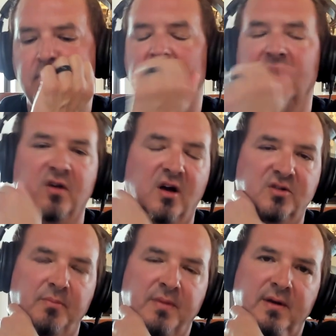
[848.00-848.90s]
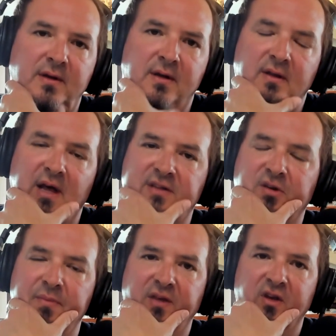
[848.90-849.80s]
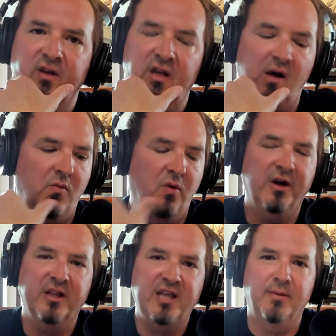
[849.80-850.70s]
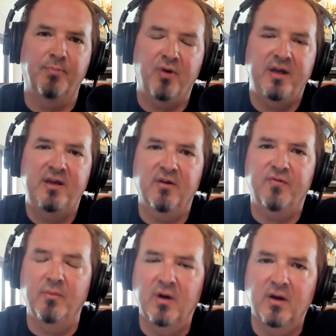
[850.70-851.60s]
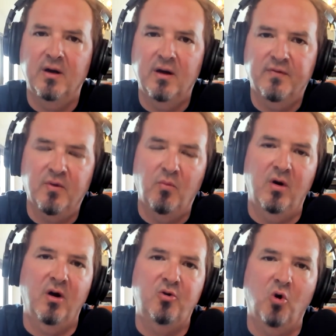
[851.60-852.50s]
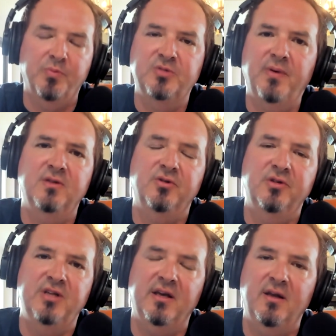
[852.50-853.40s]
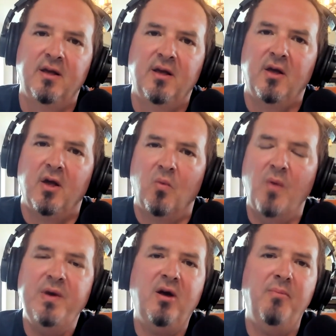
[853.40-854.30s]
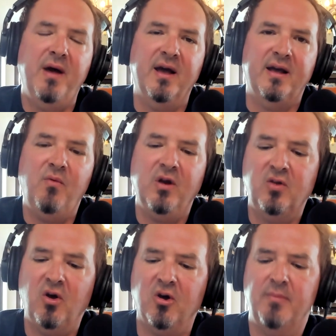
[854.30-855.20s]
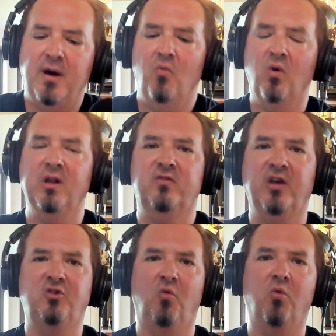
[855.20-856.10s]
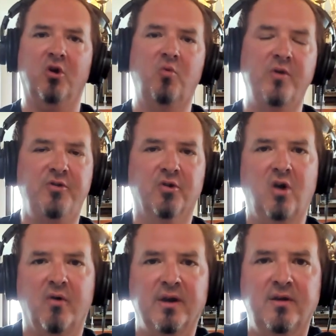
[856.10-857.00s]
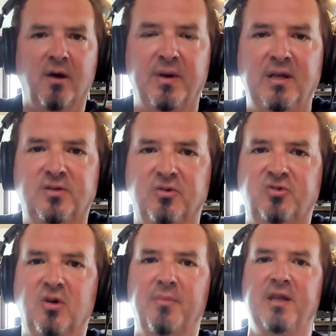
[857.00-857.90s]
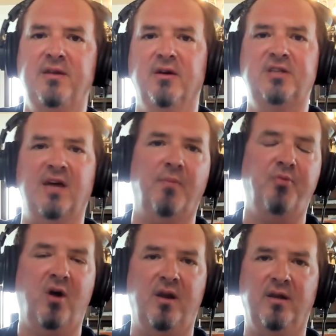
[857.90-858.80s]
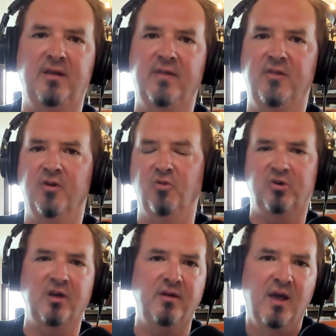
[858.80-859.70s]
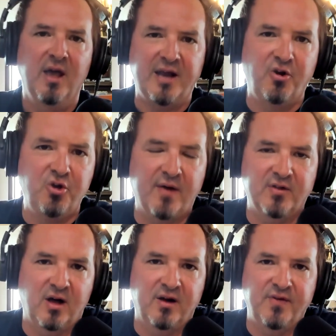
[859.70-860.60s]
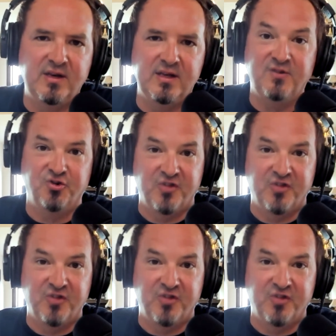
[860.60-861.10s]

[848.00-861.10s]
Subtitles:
That's awesome. That's amazing. Now, we're going to take a break here from our corporate sponsor in a second. When we come back, I want to talk about what it's like to work with your current company. So somebody does have a product and they're looking, I know you have a lot of NDAs.